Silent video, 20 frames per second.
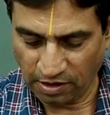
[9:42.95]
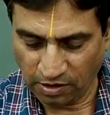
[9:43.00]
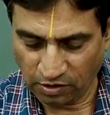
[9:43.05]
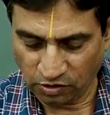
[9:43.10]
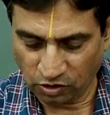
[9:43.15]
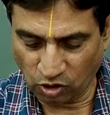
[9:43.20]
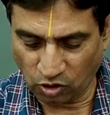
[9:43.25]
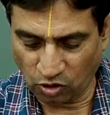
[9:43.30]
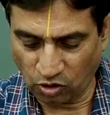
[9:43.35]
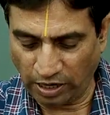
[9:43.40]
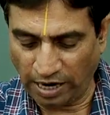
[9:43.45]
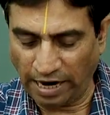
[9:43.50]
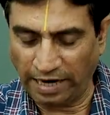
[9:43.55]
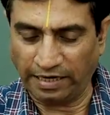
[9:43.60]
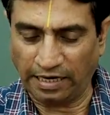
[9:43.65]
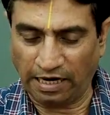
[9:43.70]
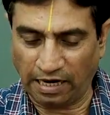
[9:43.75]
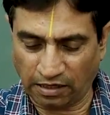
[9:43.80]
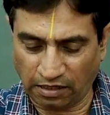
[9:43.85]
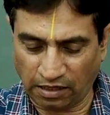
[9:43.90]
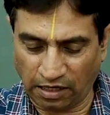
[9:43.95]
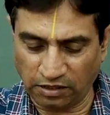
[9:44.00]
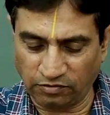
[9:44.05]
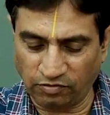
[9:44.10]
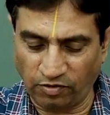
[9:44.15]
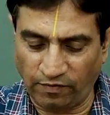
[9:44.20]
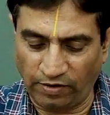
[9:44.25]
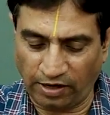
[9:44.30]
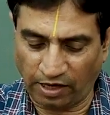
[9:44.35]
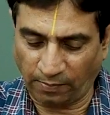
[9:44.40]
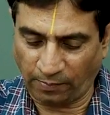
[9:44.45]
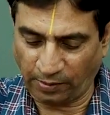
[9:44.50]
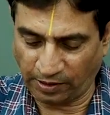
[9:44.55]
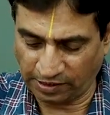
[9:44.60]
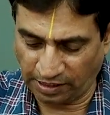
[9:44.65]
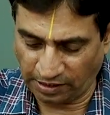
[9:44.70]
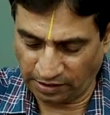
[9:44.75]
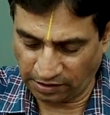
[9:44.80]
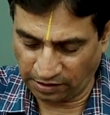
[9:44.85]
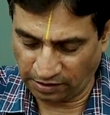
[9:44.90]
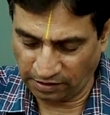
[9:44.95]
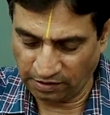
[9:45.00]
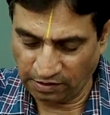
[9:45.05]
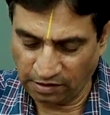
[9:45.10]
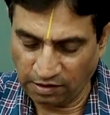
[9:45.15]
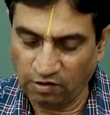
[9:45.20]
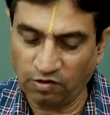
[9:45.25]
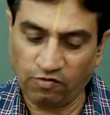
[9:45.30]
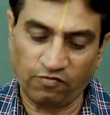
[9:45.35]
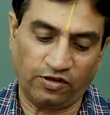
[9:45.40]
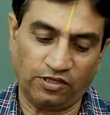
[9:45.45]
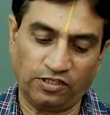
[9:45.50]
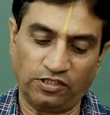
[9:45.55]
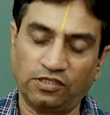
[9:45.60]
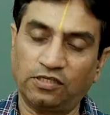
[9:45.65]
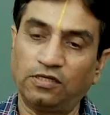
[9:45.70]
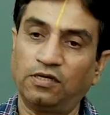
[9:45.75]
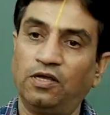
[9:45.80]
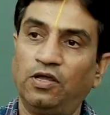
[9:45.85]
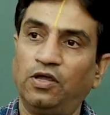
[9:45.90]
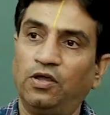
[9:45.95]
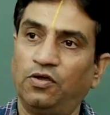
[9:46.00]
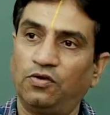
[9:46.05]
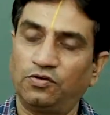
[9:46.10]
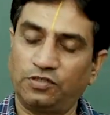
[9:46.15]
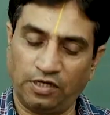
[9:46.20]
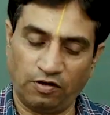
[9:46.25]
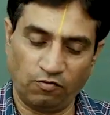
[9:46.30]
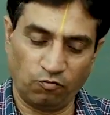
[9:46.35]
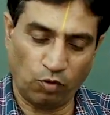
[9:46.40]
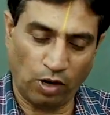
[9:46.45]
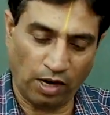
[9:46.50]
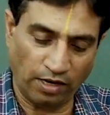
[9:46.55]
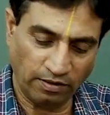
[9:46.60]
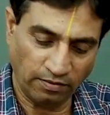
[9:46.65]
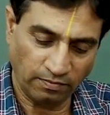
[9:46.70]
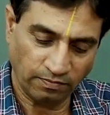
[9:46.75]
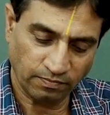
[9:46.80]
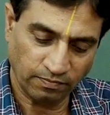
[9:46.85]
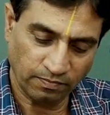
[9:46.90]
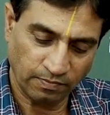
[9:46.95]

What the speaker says: So, 8 electrons we will represent first, you see 1,